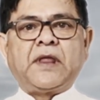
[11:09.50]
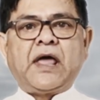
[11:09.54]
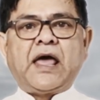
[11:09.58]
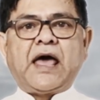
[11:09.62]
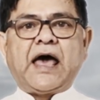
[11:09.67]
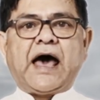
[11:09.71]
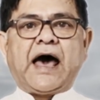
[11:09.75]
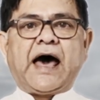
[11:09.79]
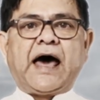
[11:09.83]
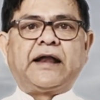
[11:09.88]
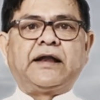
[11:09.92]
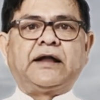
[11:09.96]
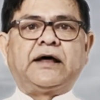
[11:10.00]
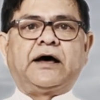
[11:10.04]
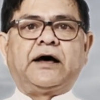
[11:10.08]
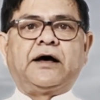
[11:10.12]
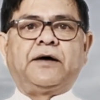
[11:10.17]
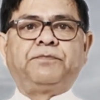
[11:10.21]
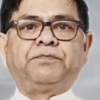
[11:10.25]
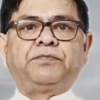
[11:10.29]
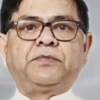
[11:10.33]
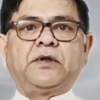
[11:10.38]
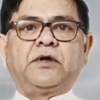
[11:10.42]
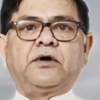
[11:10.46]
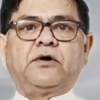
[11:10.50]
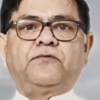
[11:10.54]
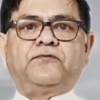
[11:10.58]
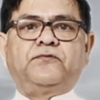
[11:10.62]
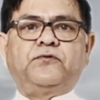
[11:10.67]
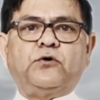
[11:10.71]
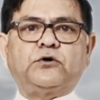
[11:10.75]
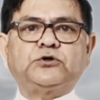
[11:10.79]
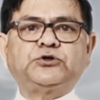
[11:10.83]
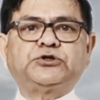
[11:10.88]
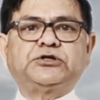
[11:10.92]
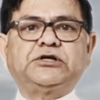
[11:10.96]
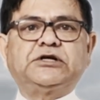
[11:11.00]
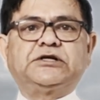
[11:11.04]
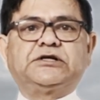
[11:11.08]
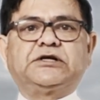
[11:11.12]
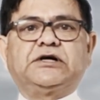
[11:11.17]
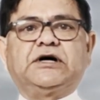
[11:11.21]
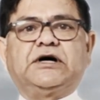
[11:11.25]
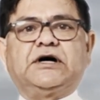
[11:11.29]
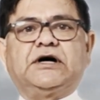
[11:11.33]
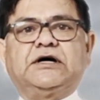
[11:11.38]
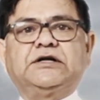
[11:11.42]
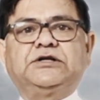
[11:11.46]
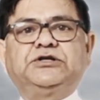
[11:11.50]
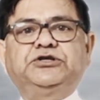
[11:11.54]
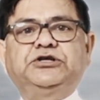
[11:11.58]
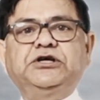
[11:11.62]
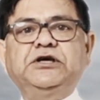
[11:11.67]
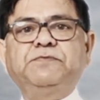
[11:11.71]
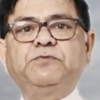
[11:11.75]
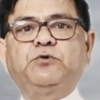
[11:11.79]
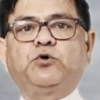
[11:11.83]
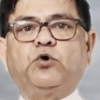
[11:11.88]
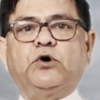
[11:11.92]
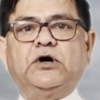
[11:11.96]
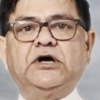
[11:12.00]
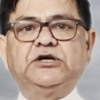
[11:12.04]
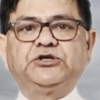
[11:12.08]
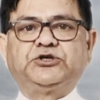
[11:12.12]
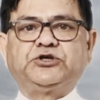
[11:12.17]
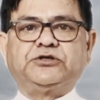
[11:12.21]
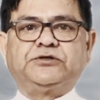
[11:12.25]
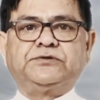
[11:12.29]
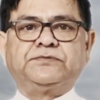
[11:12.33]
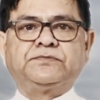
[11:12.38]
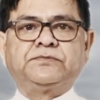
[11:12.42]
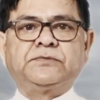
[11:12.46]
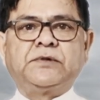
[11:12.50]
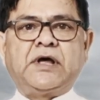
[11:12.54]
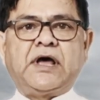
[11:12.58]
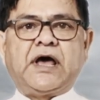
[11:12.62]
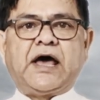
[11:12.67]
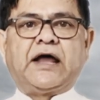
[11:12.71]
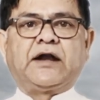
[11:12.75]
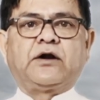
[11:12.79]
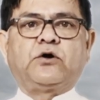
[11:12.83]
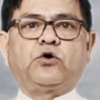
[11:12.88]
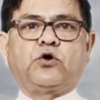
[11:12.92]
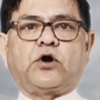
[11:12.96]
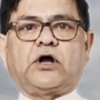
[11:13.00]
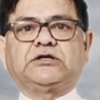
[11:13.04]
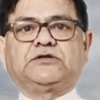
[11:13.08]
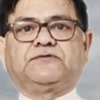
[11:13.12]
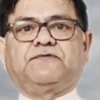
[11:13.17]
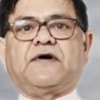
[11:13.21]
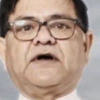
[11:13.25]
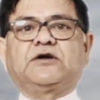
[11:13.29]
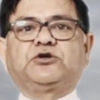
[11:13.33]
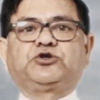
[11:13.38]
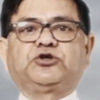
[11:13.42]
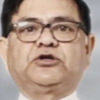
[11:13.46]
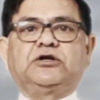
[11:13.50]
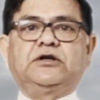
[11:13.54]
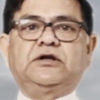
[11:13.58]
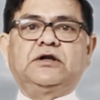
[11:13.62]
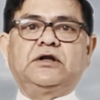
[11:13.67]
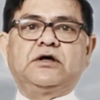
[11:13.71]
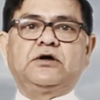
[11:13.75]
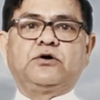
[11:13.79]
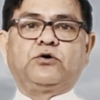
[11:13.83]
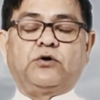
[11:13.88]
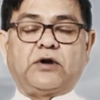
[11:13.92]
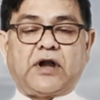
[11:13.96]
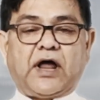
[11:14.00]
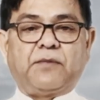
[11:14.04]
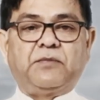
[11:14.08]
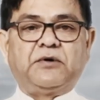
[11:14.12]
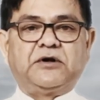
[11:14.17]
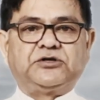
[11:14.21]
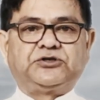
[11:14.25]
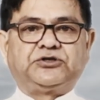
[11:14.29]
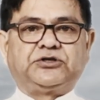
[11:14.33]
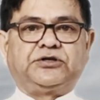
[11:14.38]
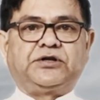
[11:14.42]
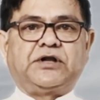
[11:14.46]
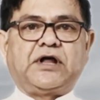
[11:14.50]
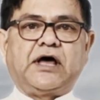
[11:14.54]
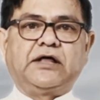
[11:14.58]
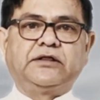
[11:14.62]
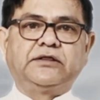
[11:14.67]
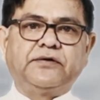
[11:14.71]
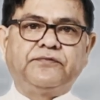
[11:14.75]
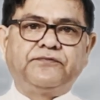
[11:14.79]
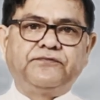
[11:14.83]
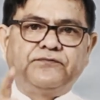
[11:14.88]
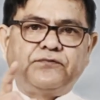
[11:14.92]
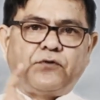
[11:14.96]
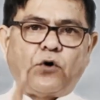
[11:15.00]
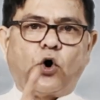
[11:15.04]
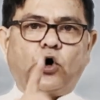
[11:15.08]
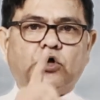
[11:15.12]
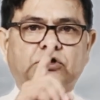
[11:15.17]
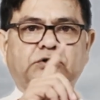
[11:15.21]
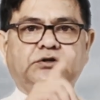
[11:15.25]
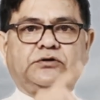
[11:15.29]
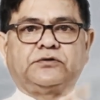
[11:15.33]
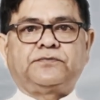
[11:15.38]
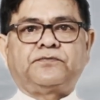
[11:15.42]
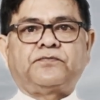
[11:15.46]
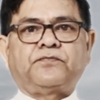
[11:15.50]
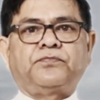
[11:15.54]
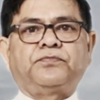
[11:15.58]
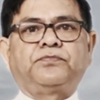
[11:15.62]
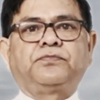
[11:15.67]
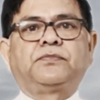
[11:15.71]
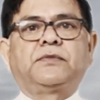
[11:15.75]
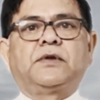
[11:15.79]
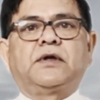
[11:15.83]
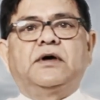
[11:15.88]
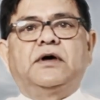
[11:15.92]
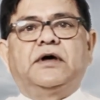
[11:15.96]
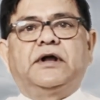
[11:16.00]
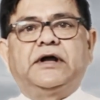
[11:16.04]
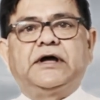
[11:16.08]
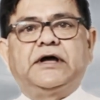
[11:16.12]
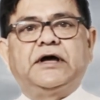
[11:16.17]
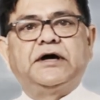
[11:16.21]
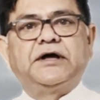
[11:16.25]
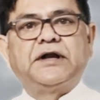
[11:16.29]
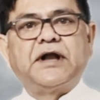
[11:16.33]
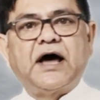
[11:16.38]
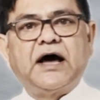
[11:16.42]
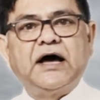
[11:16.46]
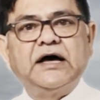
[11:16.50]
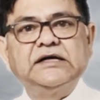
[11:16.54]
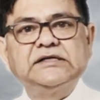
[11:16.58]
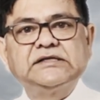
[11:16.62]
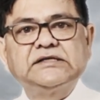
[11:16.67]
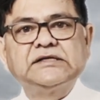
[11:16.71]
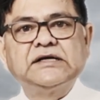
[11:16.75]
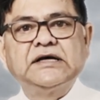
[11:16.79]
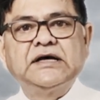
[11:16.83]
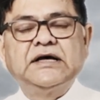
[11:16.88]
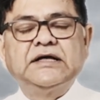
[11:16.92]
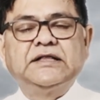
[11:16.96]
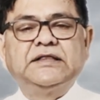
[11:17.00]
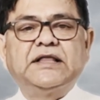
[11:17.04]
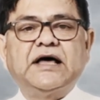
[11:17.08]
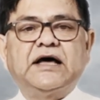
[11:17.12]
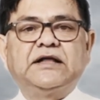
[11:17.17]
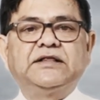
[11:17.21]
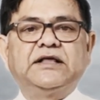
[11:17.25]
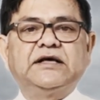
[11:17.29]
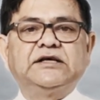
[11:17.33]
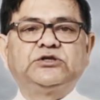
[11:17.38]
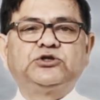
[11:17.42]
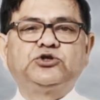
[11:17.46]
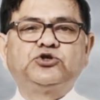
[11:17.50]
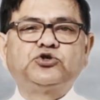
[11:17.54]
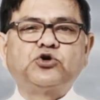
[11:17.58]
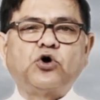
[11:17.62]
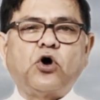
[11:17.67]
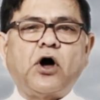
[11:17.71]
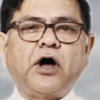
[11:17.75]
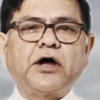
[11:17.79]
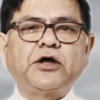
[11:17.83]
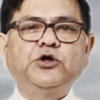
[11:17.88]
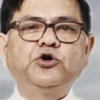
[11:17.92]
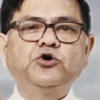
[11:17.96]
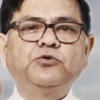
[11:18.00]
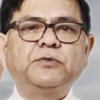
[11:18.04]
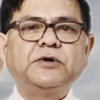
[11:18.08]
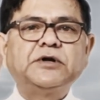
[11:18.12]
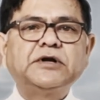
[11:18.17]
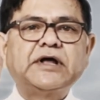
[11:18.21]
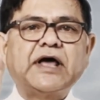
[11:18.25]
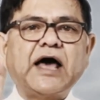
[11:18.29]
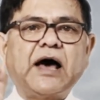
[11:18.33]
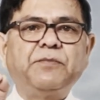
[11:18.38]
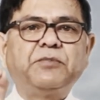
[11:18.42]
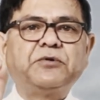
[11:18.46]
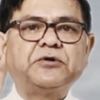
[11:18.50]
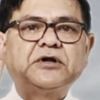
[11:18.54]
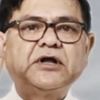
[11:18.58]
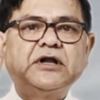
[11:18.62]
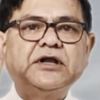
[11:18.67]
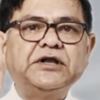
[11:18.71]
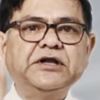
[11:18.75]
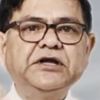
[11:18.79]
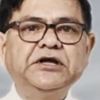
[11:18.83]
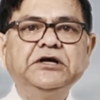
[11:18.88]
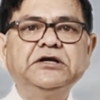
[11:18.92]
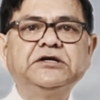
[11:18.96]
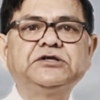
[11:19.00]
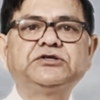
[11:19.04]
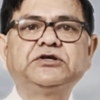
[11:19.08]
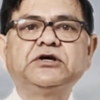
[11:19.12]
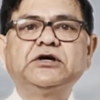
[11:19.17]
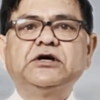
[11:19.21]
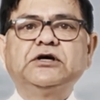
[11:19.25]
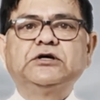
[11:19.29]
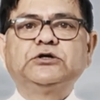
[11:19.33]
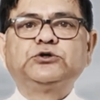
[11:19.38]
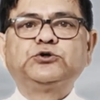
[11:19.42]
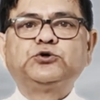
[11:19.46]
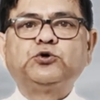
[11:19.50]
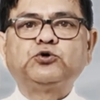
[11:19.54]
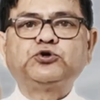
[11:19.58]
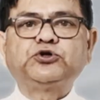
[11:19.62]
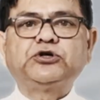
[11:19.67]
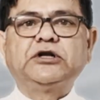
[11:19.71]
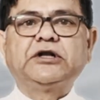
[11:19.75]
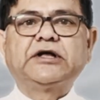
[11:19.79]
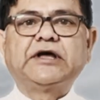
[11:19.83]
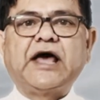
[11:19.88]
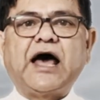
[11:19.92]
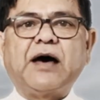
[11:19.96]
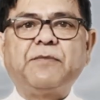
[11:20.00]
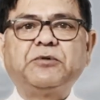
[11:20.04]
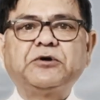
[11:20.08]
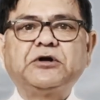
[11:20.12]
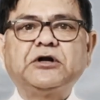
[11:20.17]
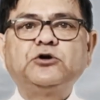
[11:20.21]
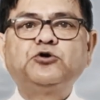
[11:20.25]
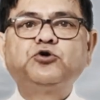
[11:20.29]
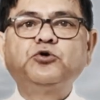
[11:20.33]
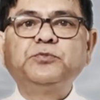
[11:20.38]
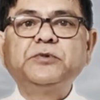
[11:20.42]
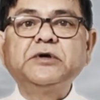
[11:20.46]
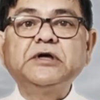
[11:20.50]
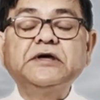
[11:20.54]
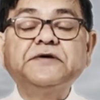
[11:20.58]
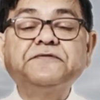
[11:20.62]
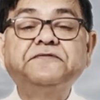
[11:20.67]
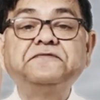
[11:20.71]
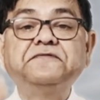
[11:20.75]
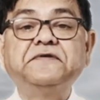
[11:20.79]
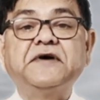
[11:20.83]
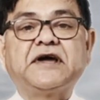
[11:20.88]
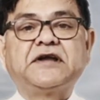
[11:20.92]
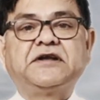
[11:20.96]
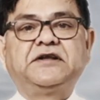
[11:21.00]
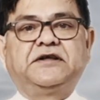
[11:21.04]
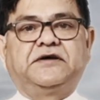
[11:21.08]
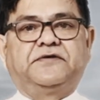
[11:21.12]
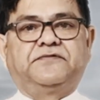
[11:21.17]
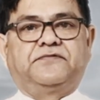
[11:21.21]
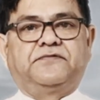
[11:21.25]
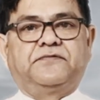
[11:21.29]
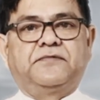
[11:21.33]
and foster team cohesion and cross-functional collaboration. And the fourth, recognize that the strong human capital needs social capital to be effective.